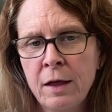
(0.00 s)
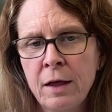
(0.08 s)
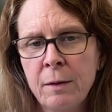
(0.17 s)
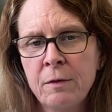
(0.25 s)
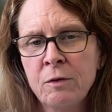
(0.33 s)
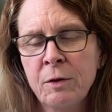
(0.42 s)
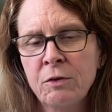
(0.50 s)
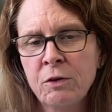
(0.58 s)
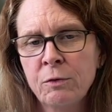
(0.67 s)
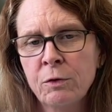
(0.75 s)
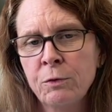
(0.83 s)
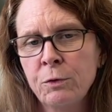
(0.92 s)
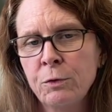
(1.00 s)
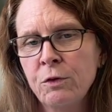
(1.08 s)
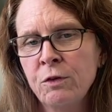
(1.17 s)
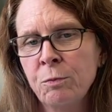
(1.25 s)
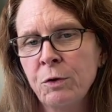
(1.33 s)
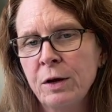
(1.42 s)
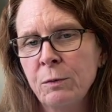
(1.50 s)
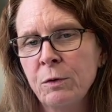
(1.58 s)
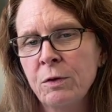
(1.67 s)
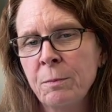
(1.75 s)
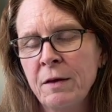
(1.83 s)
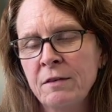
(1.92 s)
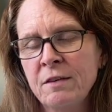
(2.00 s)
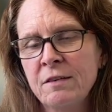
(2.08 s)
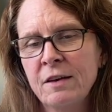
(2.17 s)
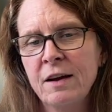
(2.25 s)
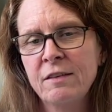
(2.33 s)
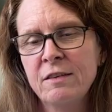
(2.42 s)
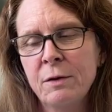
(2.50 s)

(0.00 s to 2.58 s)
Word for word: uh, especially for food sprayed with pesticides.